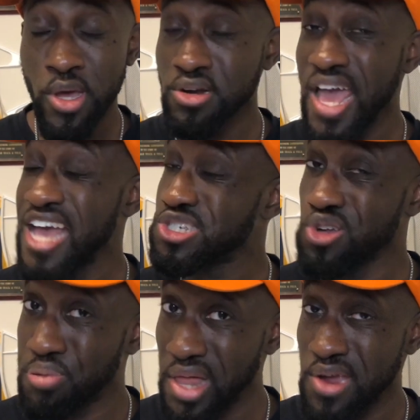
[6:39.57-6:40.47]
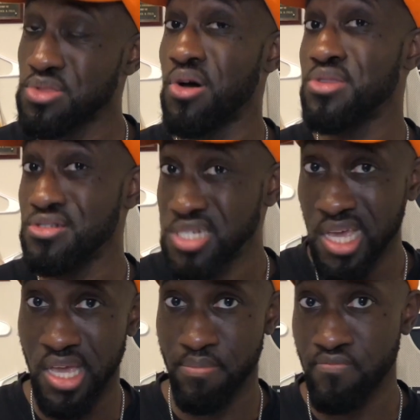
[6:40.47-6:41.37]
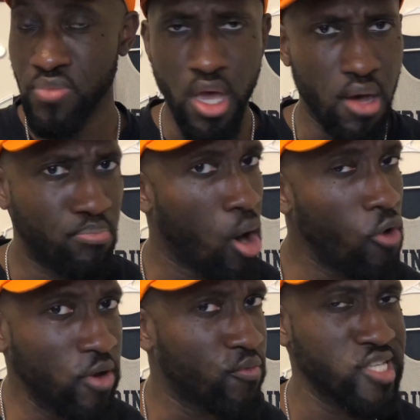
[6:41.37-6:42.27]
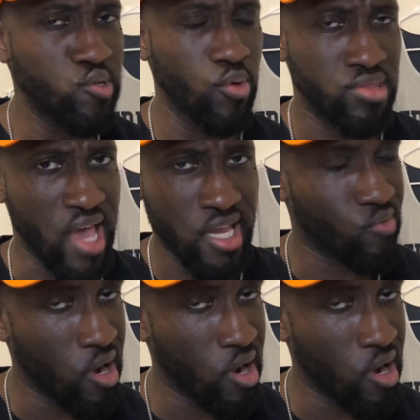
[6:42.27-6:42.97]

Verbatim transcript: international players on their team, both of which were second